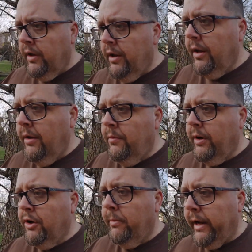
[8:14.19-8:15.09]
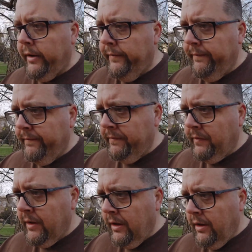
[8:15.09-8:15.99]
We're gonna go back.
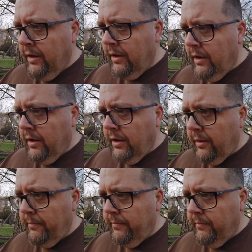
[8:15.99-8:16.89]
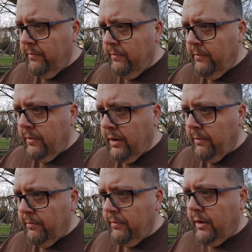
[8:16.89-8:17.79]
Yep,
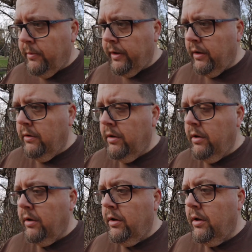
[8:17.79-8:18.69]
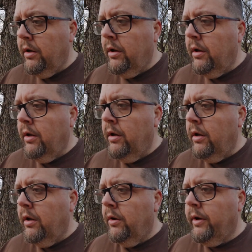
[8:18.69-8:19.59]
there we go.
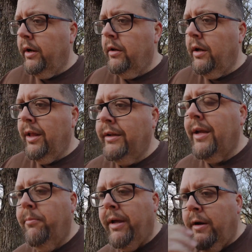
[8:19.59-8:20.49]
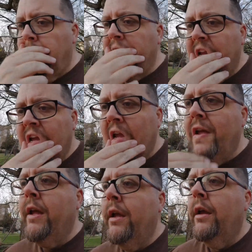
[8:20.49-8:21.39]
Okay, I like that better.
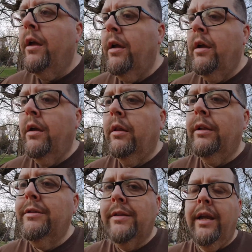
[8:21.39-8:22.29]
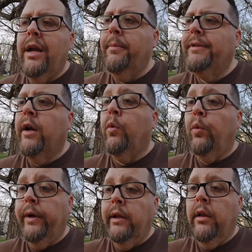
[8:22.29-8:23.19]
I'm gonna take a
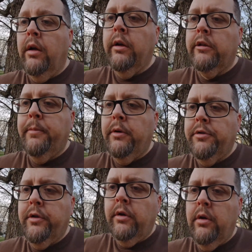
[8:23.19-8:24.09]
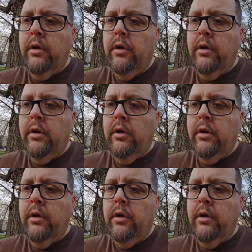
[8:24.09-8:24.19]
really long exposure.